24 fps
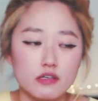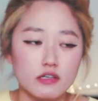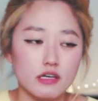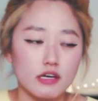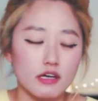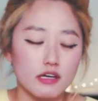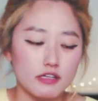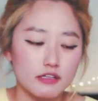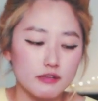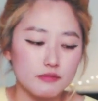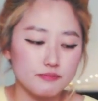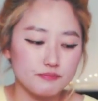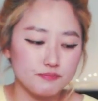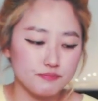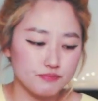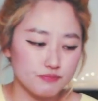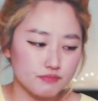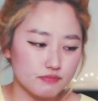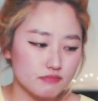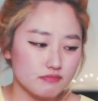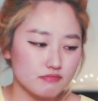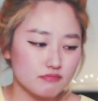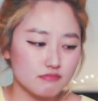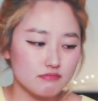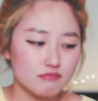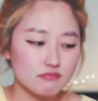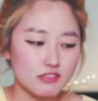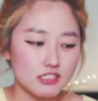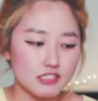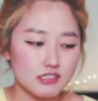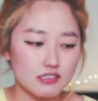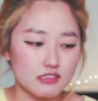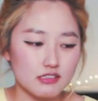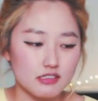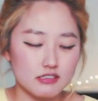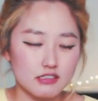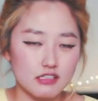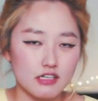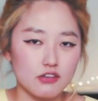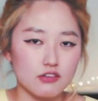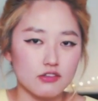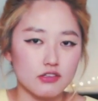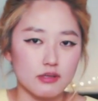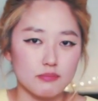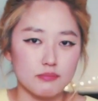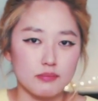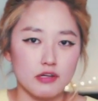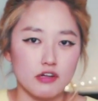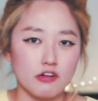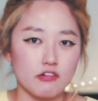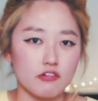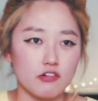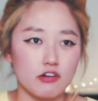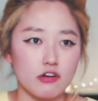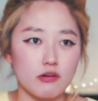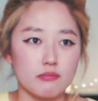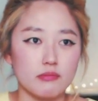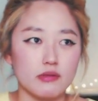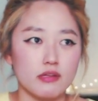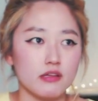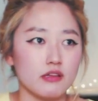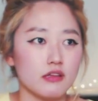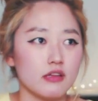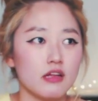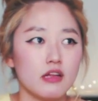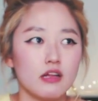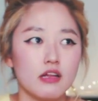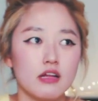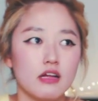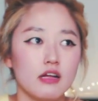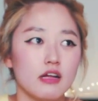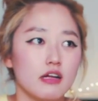again, and that's how you get bankrupt, and